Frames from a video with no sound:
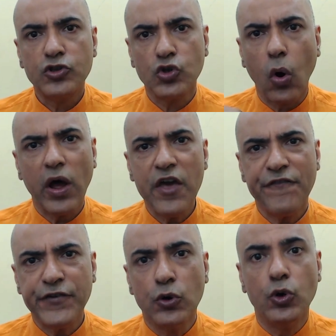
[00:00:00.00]
So
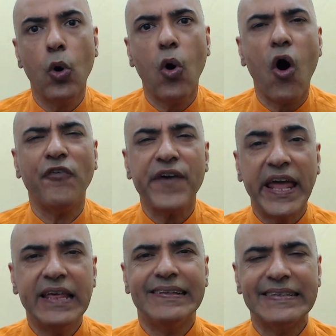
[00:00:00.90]
if you know of
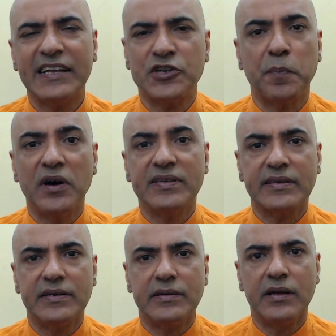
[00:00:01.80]
any such
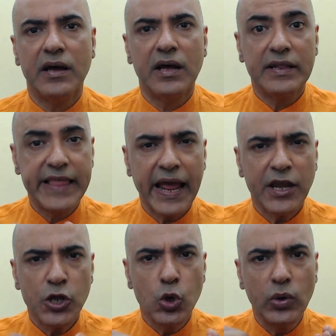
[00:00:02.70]
person,
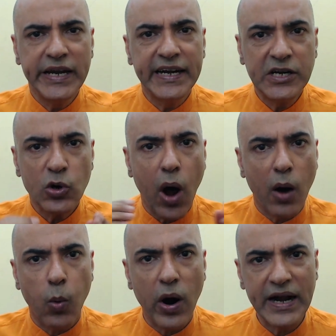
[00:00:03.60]
then you need to
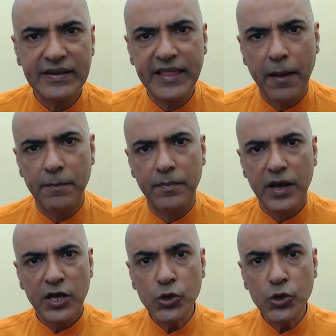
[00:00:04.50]
avoid them.